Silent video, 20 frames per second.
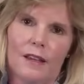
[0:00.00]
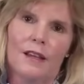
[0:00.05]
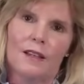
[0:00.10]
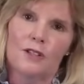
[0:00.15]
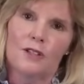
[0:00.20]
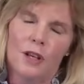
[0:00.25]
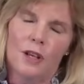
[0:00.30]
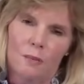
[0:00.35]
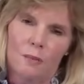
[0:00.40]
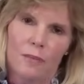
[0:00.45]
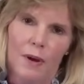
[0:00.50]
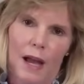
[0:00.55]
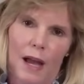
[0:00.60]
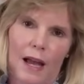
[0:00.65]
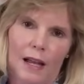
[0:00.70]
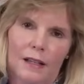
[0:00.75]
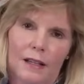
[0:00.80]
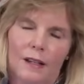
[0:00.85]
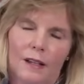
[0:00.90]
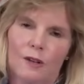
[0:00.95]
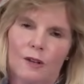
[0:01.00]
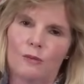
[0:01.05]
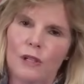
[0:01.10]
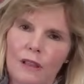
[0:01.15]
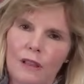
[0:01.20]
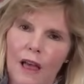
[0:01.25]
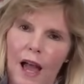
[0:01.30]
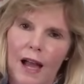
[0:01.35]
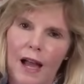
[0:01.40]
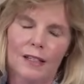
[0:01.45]
sit back,
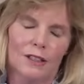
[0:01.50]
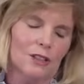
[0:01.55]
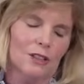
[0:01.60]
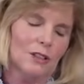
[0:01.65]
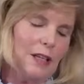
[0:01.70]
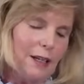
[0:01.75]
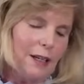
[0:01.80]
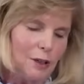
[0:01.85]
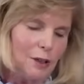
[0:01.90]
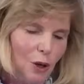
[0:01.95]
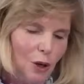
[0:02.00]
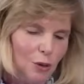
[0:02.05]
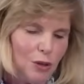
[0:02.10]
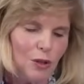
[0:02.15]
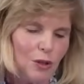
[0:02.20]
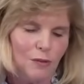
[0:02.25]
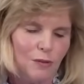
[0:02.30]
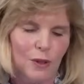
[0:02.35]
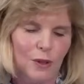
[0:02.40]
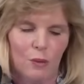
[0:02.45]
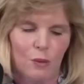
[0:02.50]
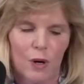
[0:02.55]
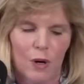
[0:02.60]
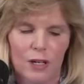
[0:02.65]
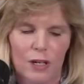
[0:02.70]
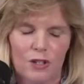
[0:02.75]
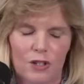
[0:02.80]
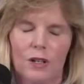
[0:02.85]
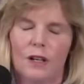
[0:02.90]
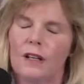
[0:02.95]
relax, take notes if you
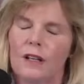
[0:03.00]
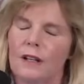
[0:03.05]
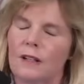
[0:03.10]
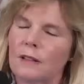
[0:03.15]
wish,